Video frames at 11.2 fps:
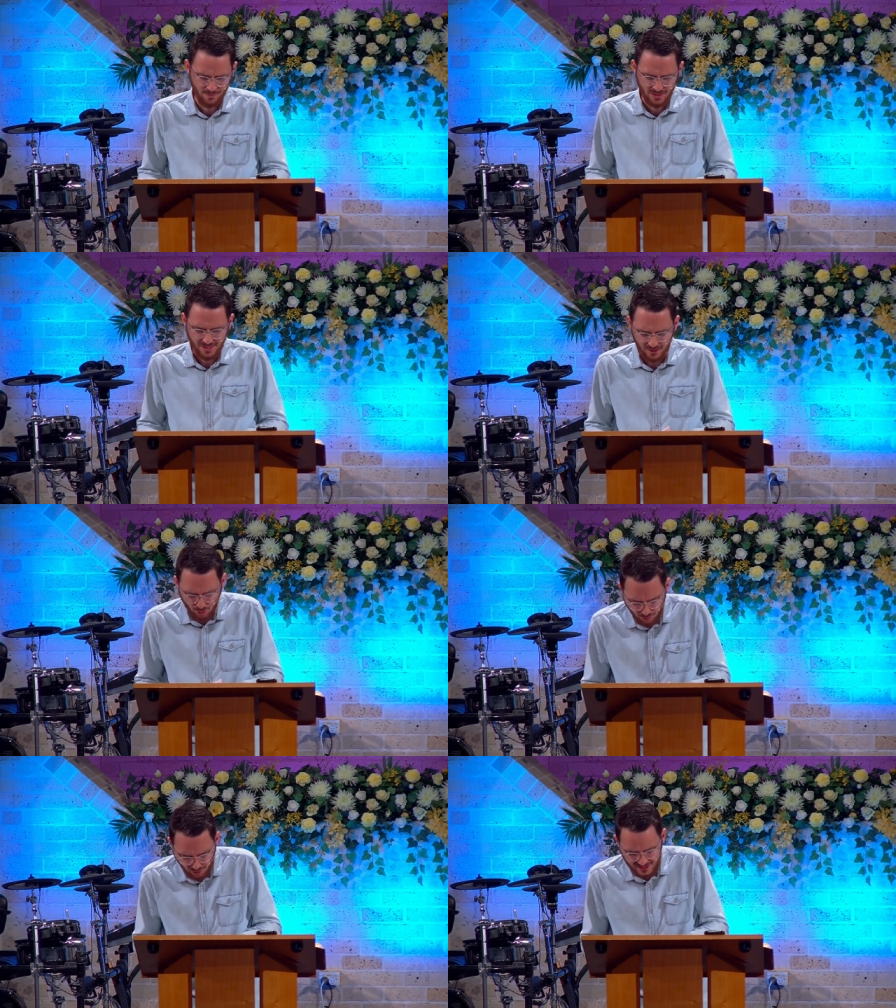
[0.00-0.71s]
Yet
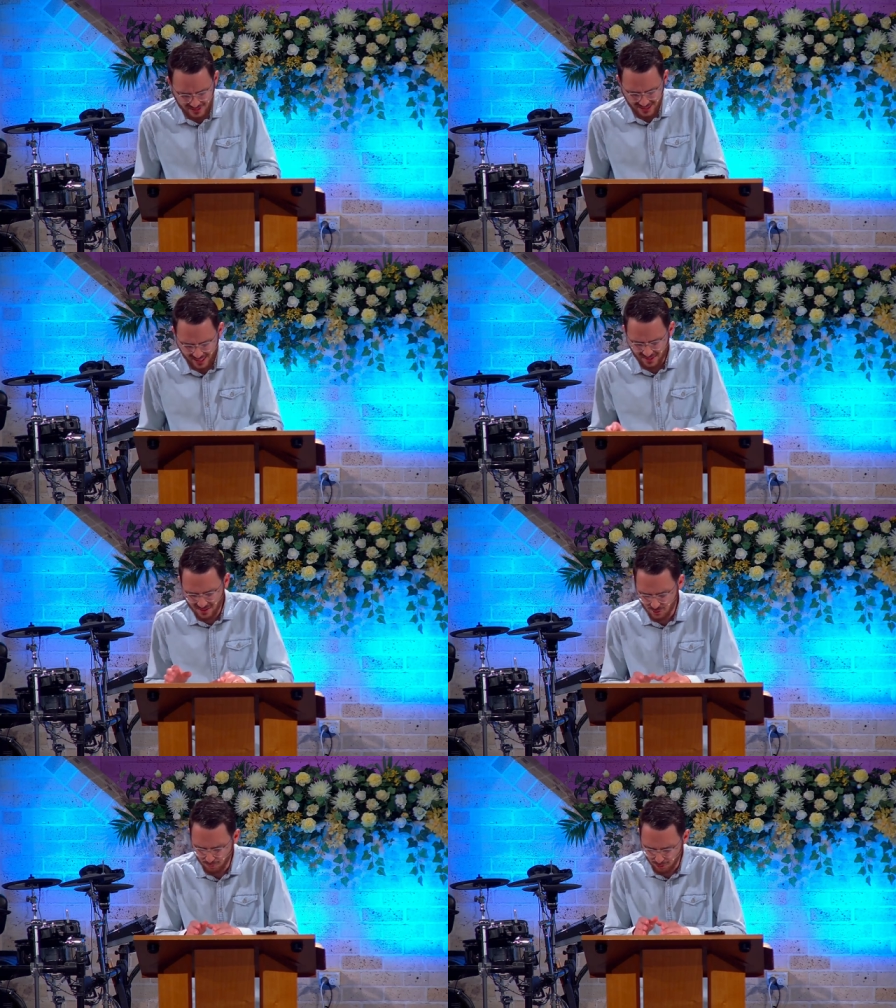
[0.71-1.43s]
Christ had
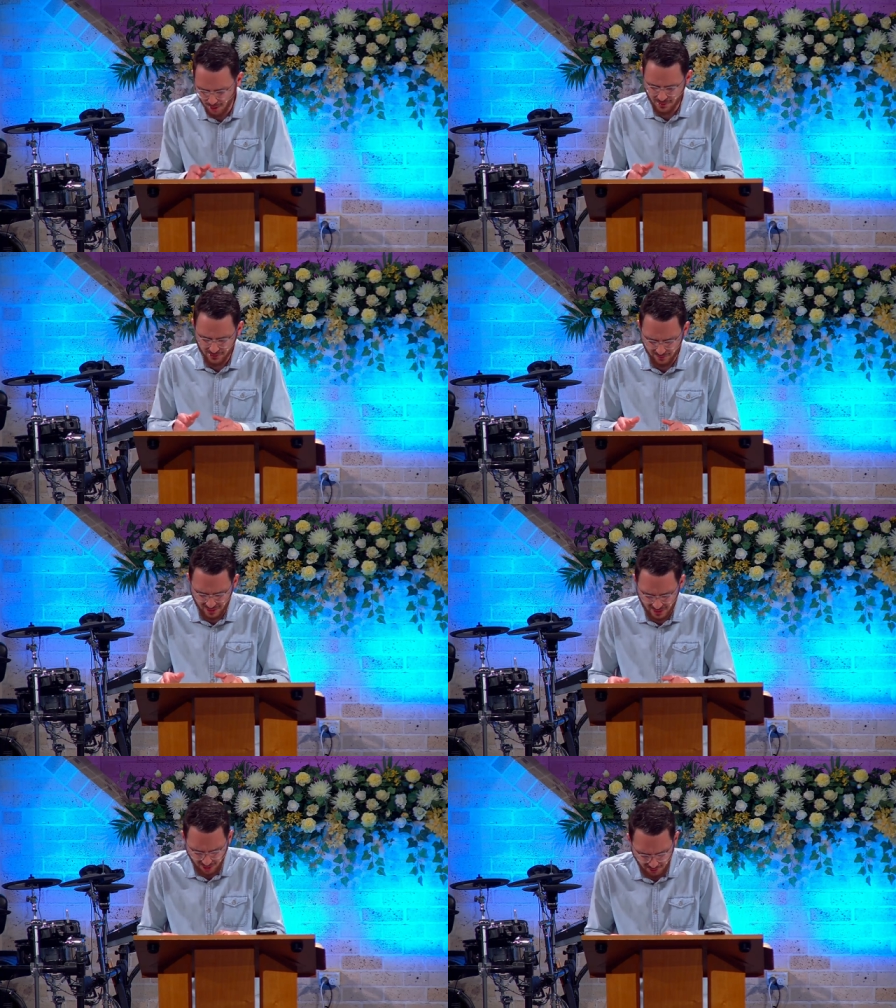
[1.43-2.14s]
this promise of
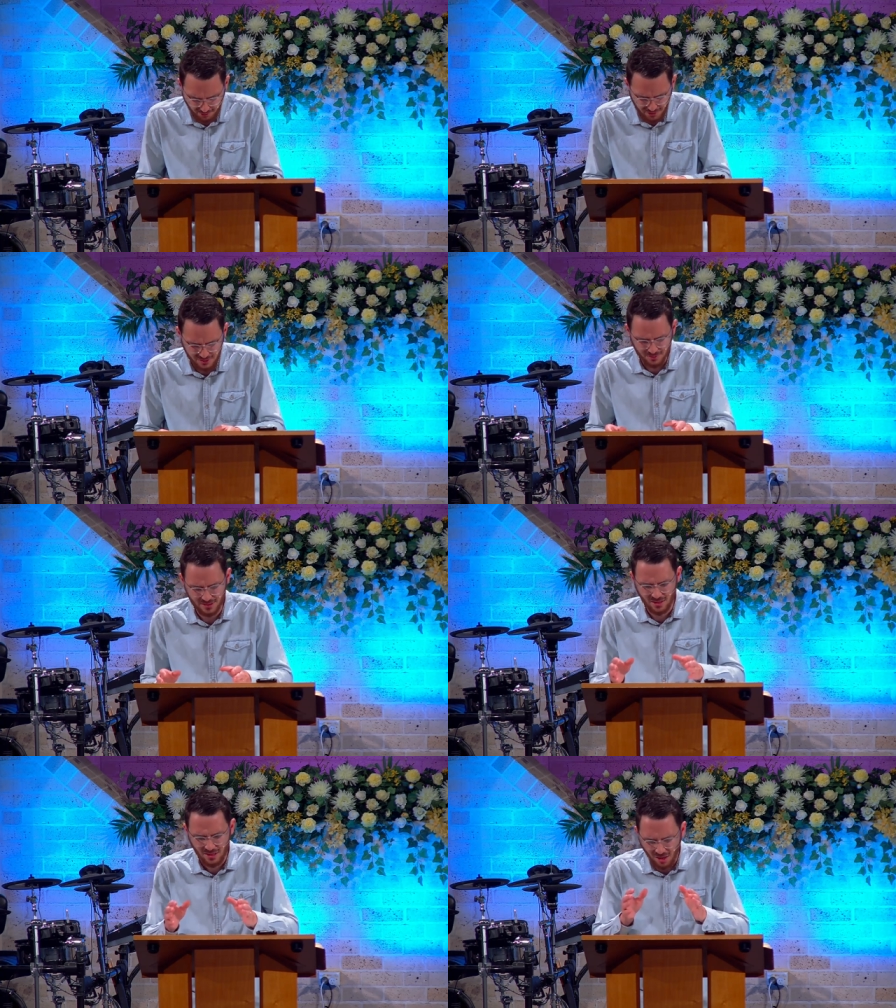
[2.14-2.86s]

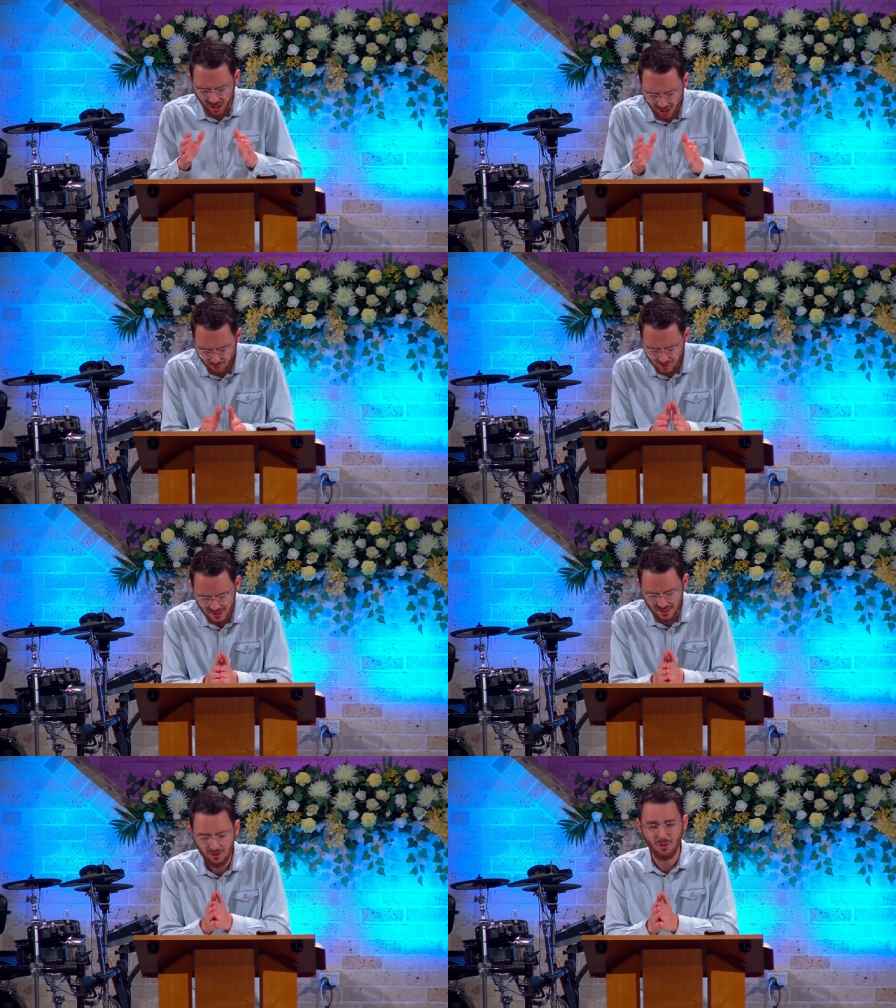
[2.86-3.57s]
encouragement I will
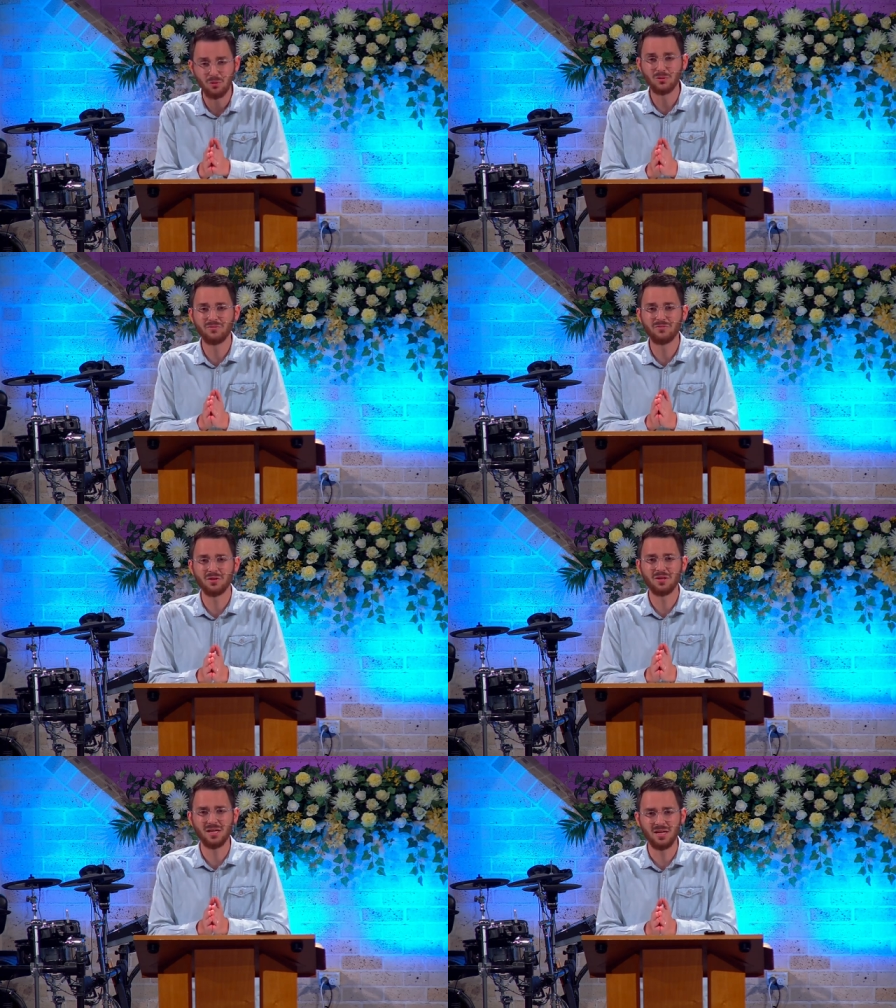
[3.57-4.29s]
take hold of your
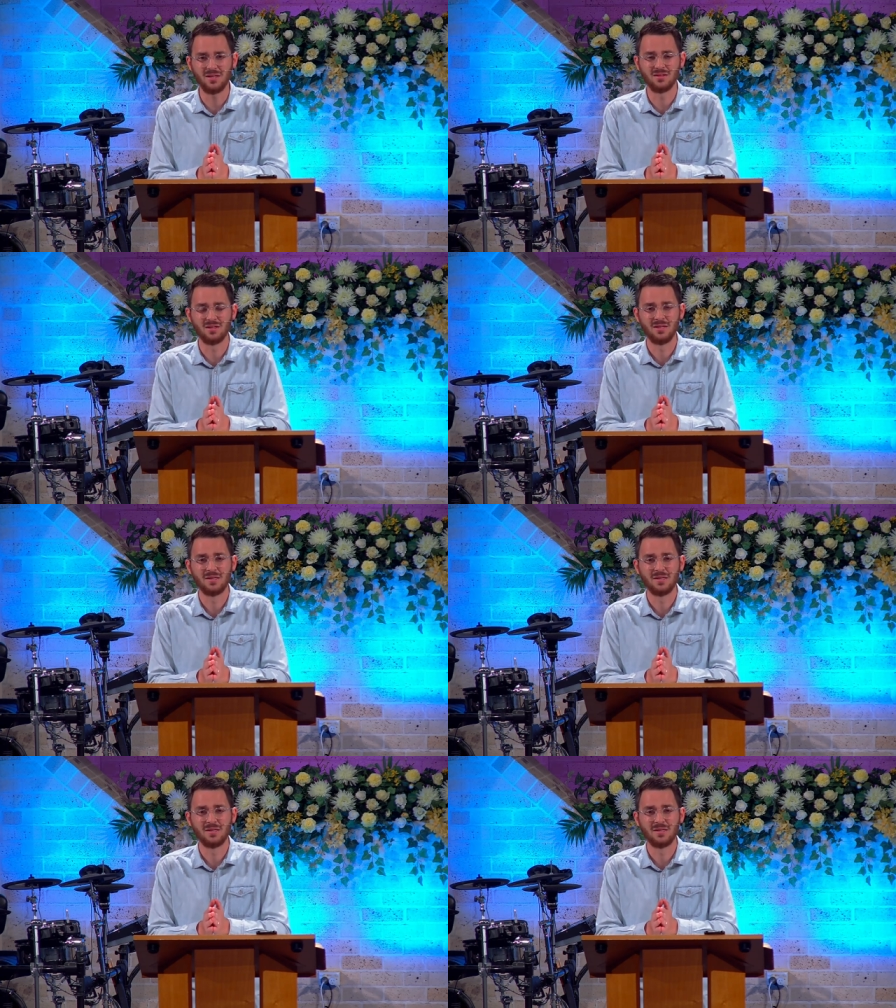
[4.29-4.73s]
hand.